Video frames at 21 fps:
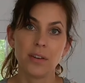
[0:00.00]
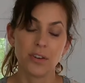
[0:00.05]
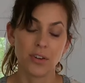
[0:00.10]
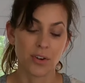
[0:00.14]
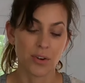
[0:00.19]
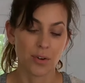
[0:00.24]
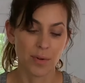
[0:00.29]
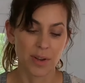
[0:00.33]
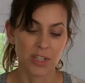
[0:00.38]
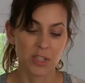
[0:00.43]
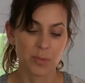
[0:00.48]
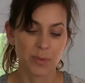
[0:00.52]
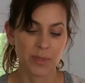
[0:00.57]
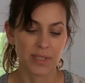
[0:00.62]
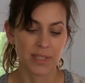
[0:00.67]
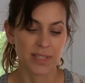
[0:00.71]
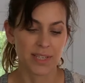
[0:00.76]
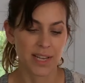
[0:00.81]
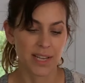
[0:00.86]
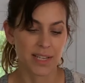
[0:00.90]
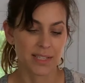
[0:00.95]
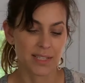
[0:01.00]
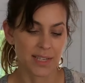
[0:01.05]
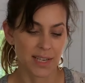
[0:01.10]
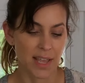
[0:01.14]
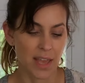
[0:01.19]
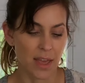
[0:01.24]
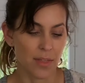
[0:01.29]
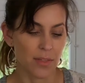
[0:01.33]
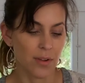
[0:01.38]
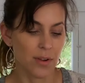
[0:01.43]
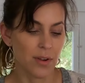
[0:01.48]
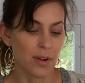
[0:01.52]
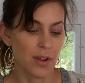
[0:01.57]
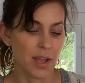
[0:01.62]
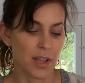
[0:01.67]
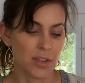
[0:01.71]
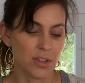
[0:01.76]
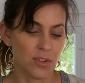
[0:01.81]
your arrangement stays together and